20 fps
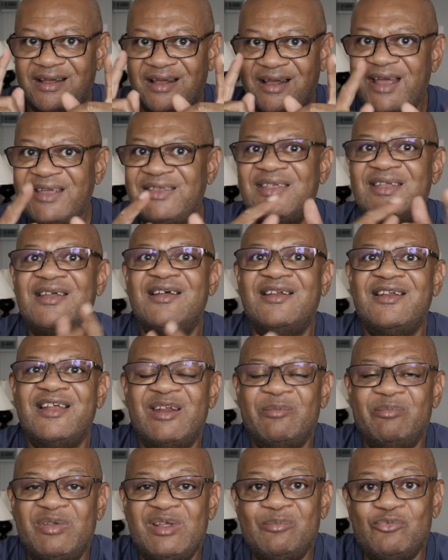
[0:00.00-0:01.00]
I think a lot
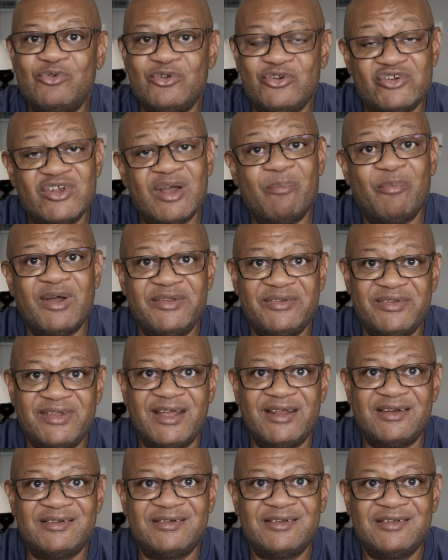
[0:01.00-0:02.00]
of people would jump on
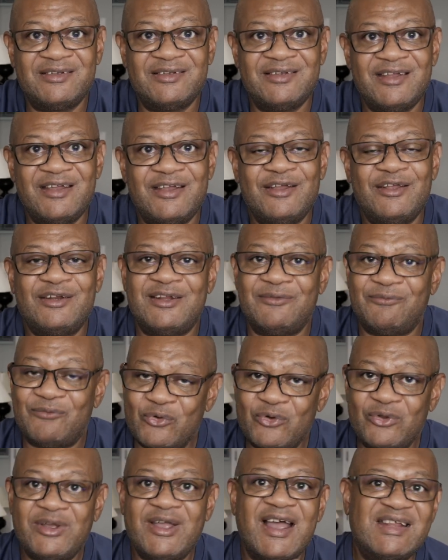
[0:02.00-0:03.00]
that. The
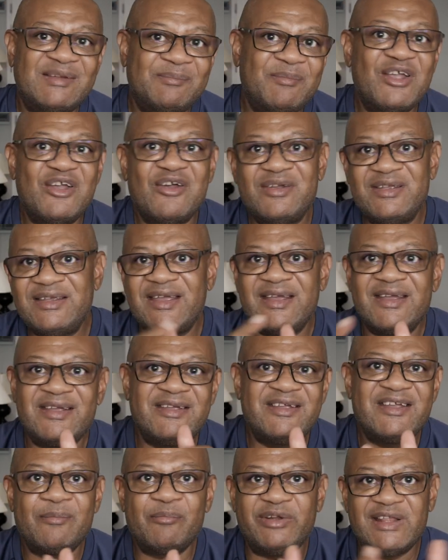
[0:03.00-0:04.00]
photo guys may go, yeah, yeah,
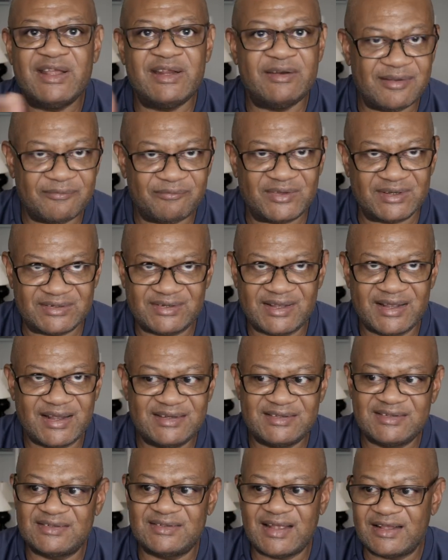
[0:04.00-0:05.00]
yeah, but then if the
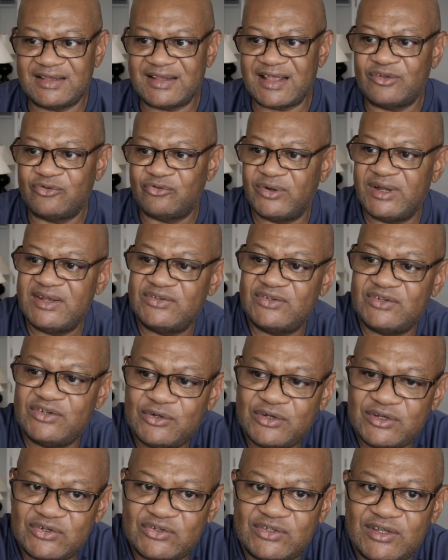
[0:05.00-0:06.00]
size is not that crazy,
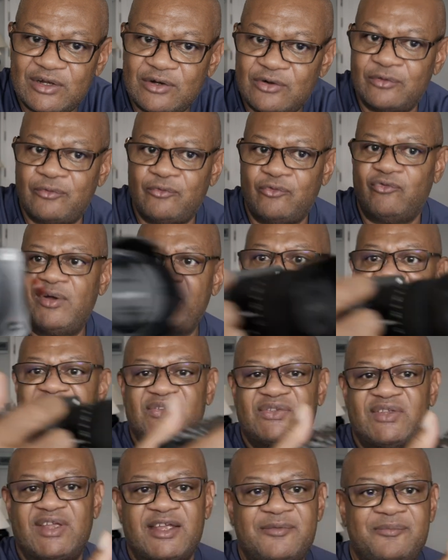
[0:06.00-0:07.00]
you can still grip
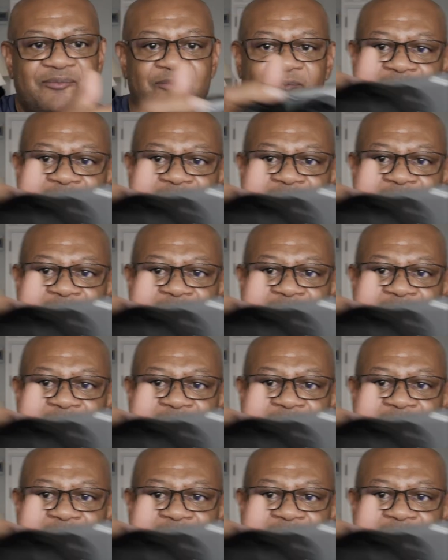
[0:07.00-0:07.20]
this thing.